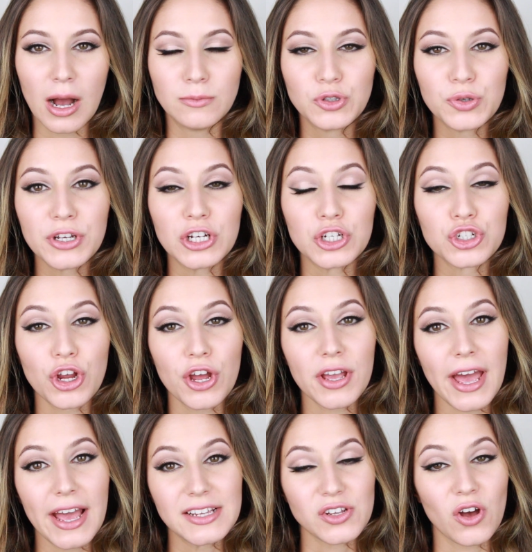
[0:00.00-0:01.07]
I'm doing a
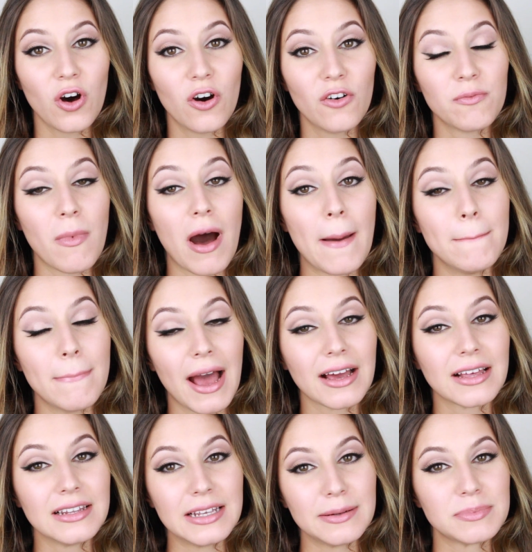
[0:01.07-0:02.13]
showcase of my
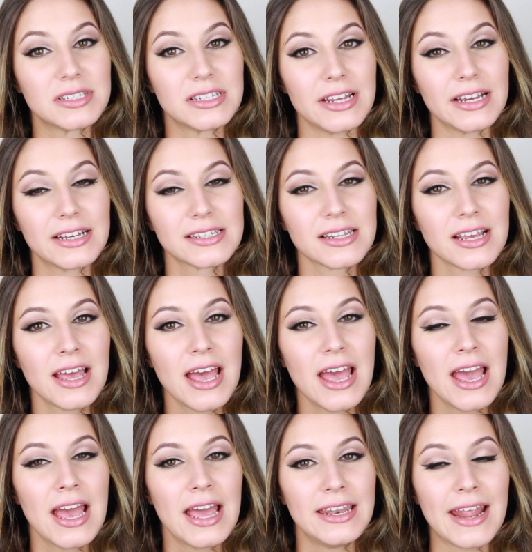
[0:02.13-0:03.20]
MAC lipsticks.
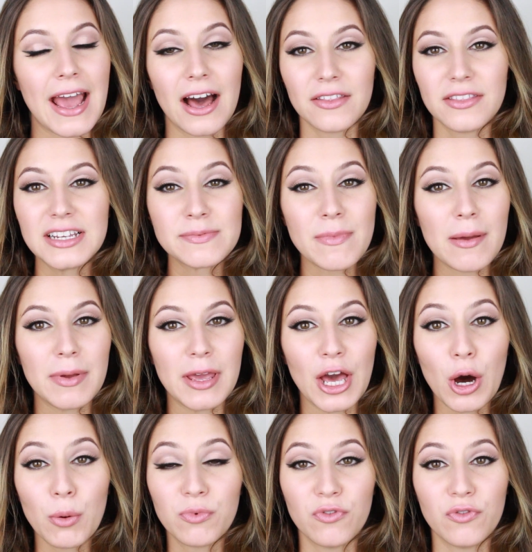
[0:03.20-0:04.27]
Now this may be
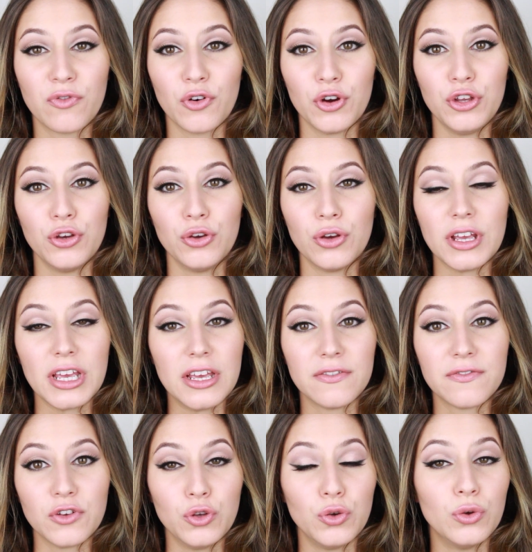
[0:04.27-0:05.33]
helpful for you
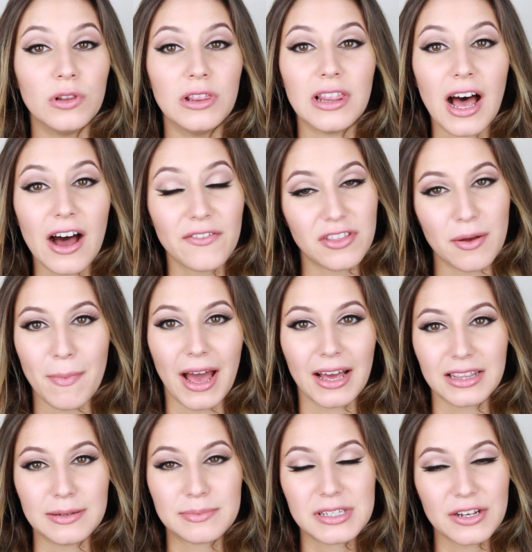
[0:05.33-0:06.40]
if you love the
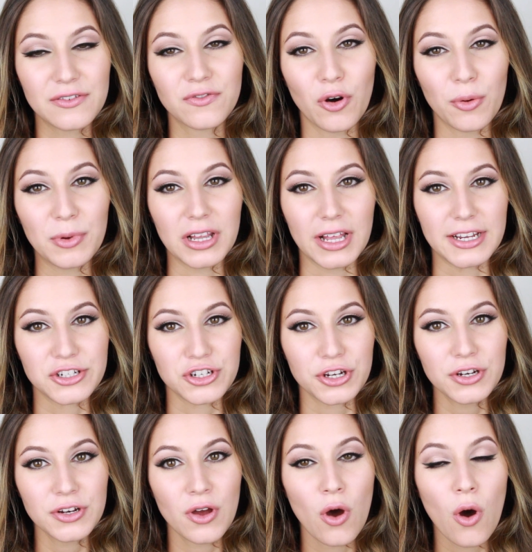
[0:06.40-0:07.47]
MAC lipstick
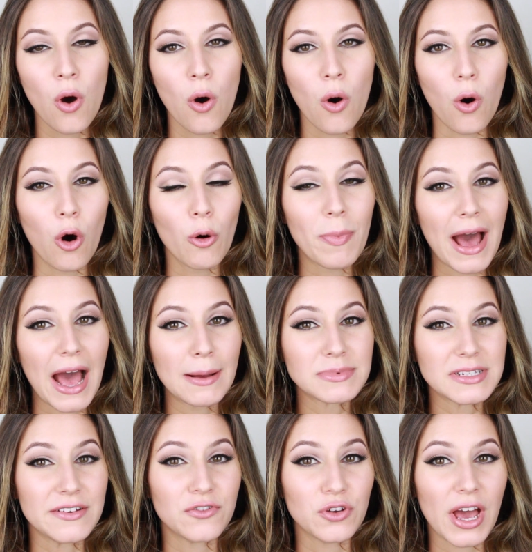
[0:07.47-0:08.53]
formulation, or
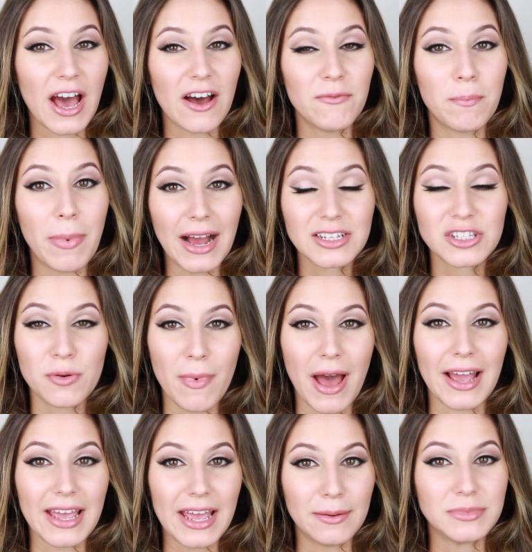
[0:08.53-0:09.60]
perhaps if you have back to
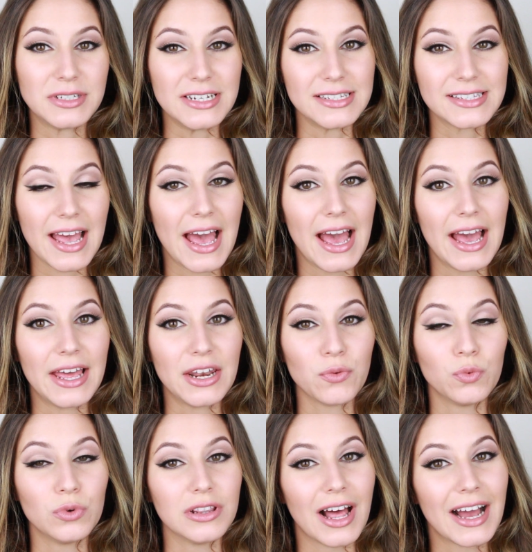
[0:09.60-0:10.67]
MAC empties
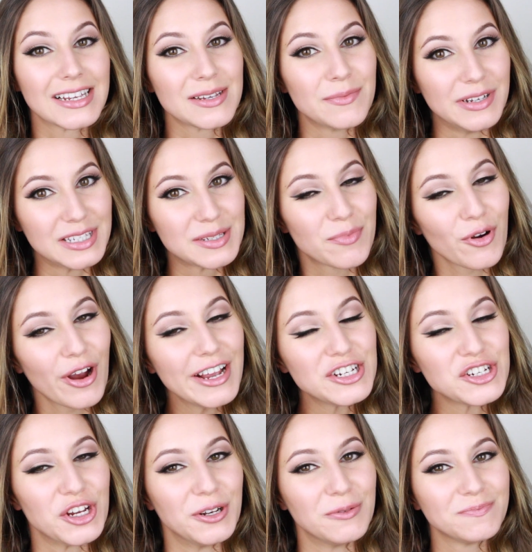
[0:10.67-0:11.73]
and would like some
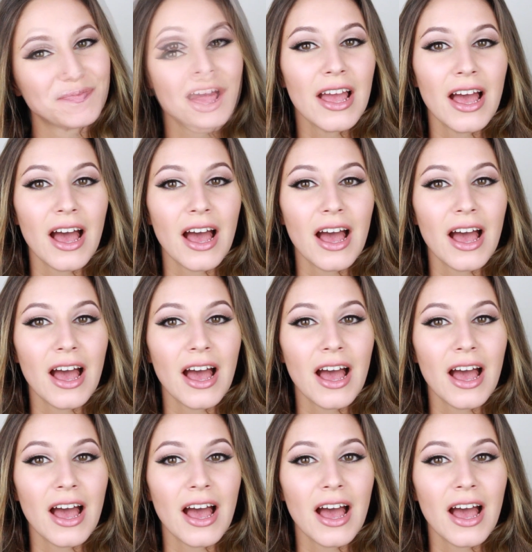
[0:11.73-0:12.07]
inspiration.